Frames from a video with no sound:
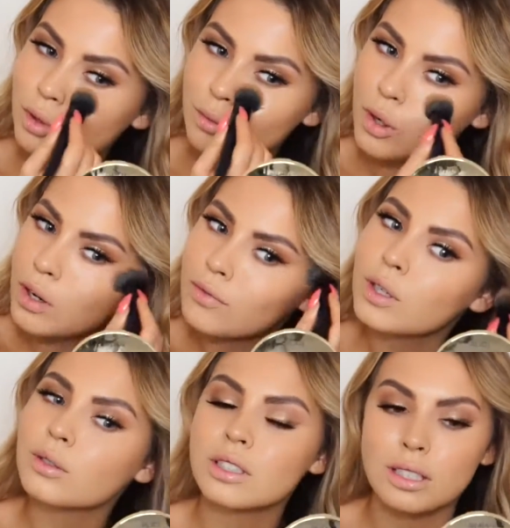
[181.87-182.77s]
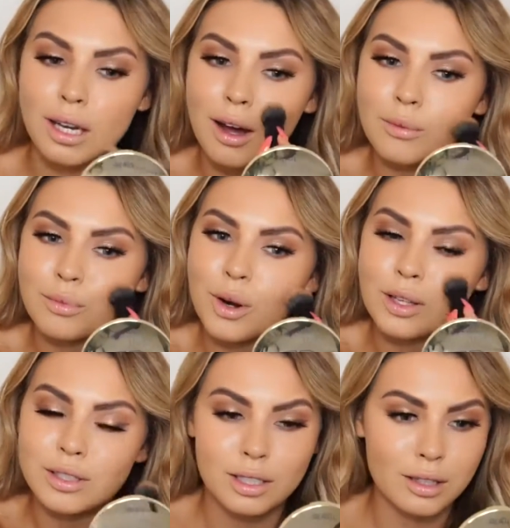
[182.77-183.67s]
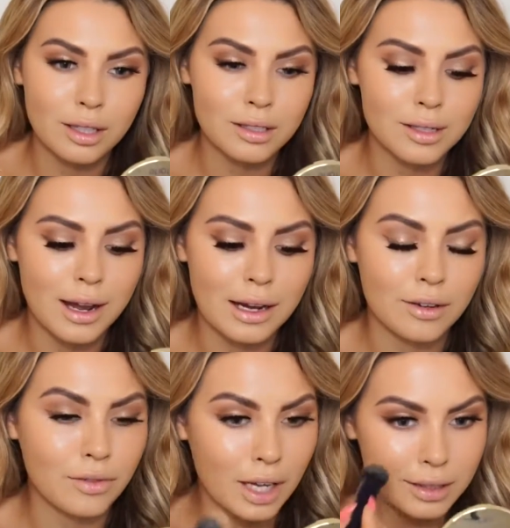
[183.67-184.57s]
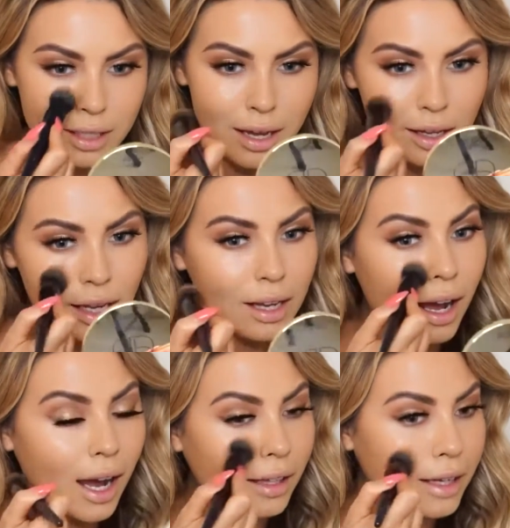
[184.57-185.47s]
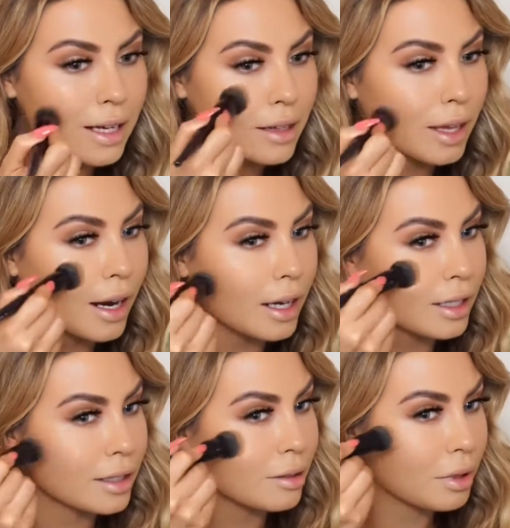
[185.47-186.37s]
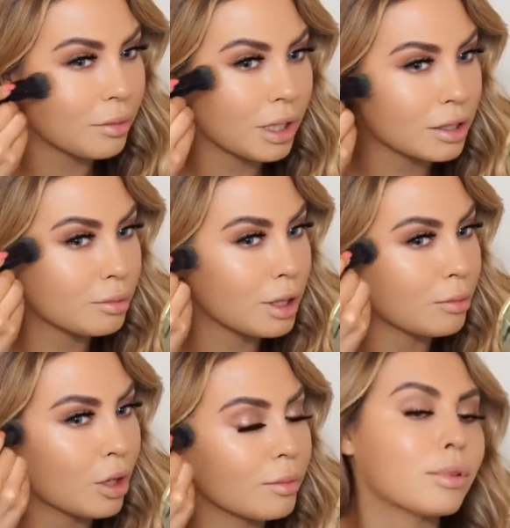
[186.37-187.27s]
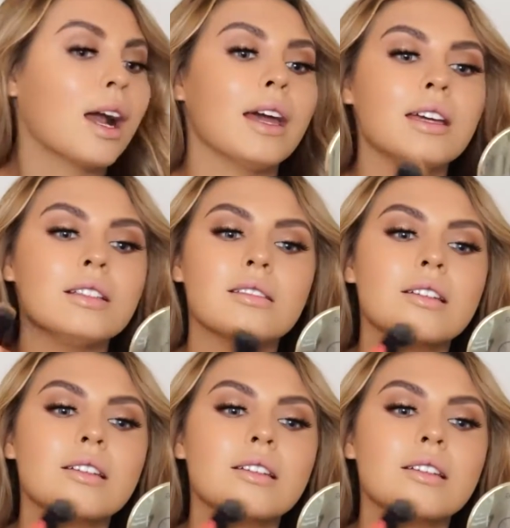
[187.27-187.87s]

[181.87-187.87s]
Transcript: We're more focusing on bronzing the entire face and highlighting the areas that we want to be more bright.